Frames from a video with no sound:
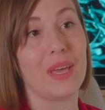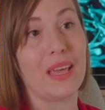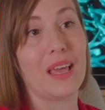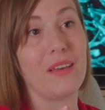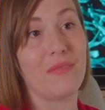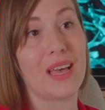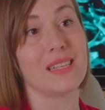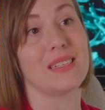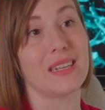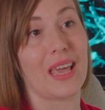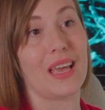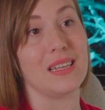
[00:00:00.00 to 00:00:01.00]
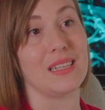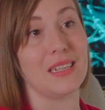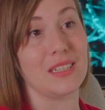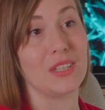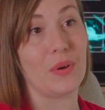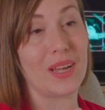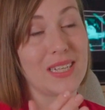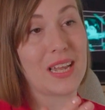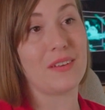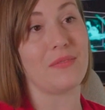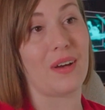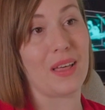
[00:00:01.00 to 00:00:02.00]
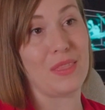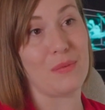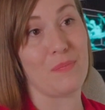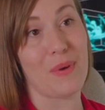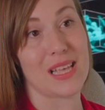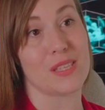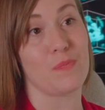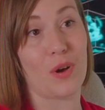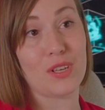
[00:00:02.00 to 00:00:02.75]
be investigating to identify the best